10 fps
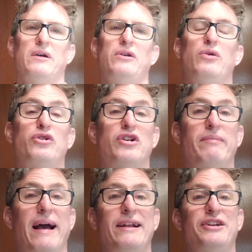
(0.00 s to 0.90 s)
Use your
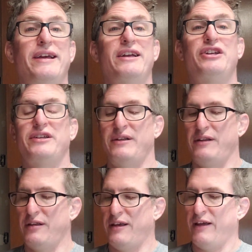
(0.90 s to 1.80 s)
imagination
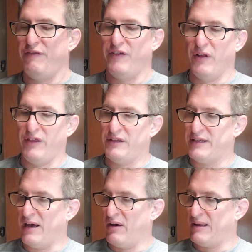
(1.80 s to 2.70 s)
and fill
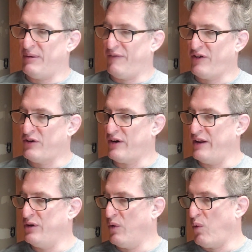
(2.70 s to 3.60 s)
these out. I mean, if you're trying
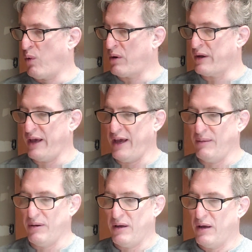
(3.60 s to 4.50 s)
to do a horror
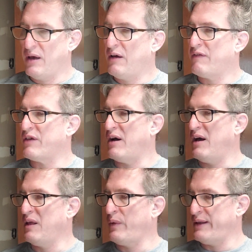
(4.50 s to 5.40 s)
game for the
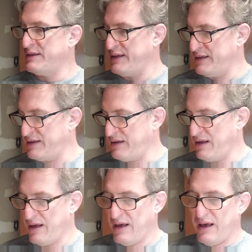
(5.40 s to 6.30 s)
Halloween
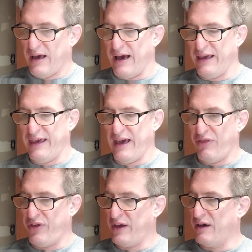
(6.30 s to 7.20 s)
season, I
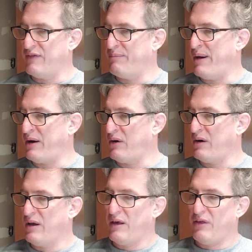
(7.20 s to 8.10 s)
can't think of a
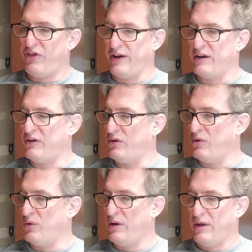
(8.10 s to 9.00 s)
better thing to
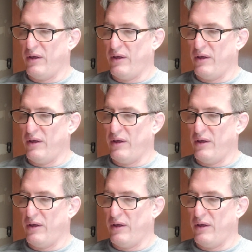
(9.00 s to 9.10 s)
do,